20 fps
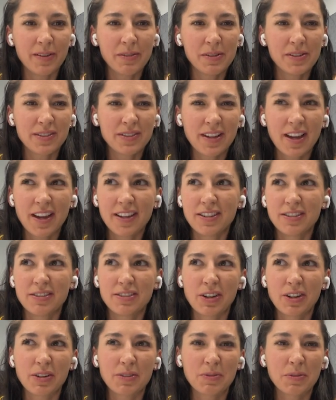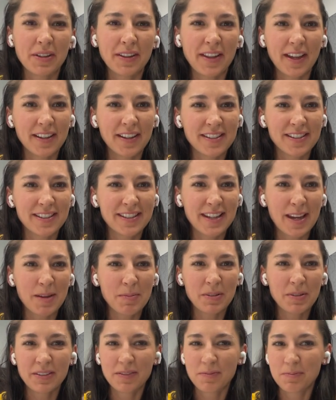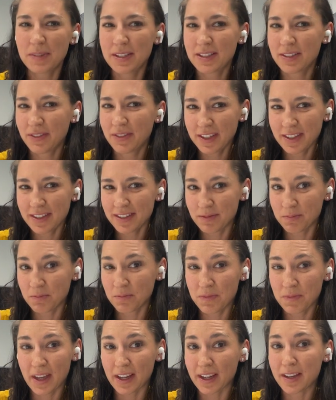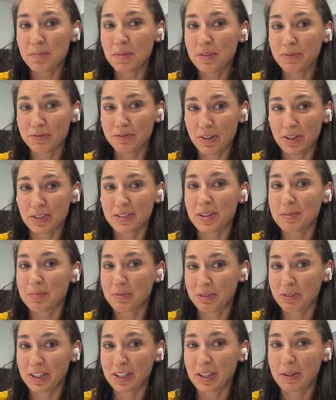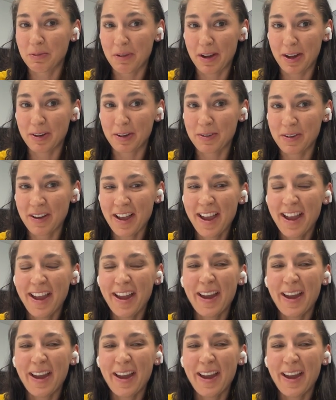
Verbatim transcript: I always kind of joked we're like a stable of misfits that can be frocked up really well.